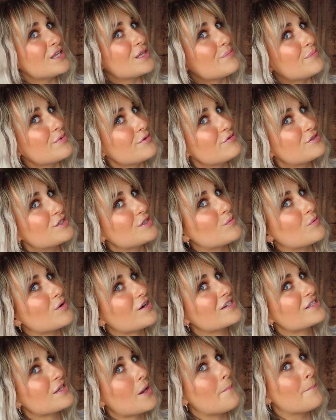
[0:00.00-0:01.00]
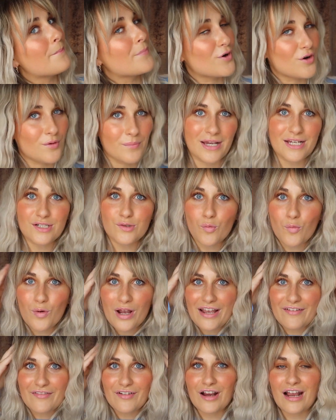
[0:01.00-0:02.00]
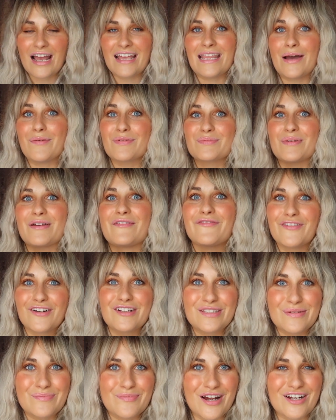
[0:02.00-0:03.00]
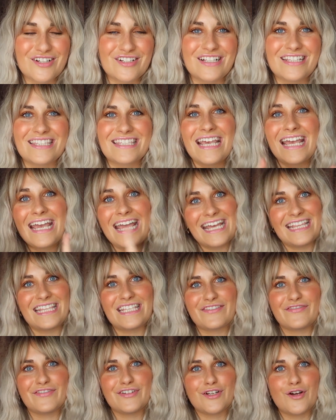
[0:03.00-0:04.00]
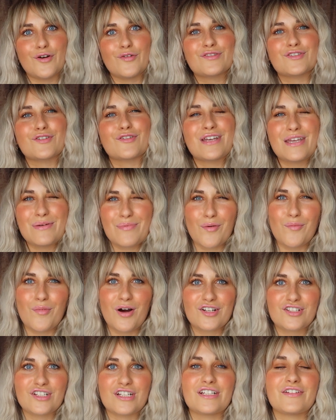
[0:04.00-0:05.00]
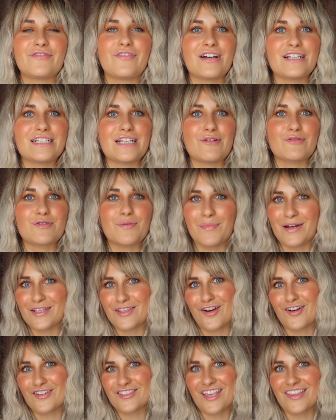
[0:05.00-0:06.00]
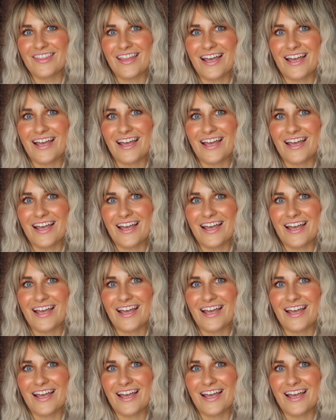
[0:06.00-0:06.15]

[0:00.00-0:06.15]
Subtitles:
the Beauty Works Mermaid Waver. And that was my first impressions in this video, so keep on watching to find out my thoughts on